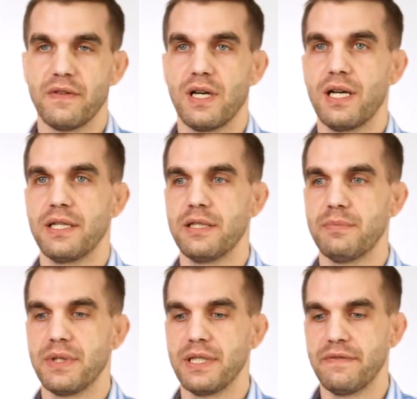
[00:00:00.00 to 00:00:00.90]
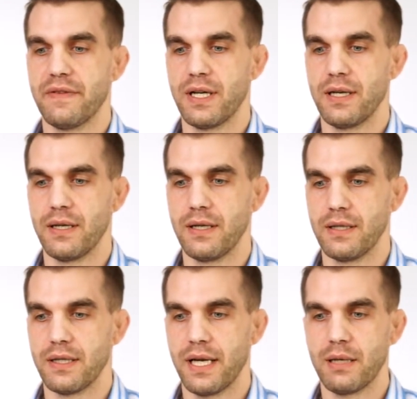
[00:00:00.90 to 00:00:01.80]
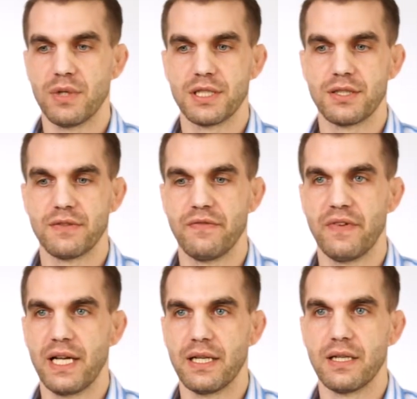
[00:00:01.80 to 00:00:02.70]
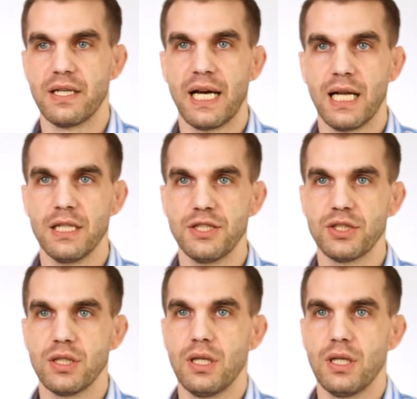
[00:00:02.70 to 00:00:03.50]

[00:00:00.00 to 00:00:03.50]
I didn't believe I had much vet knowledge,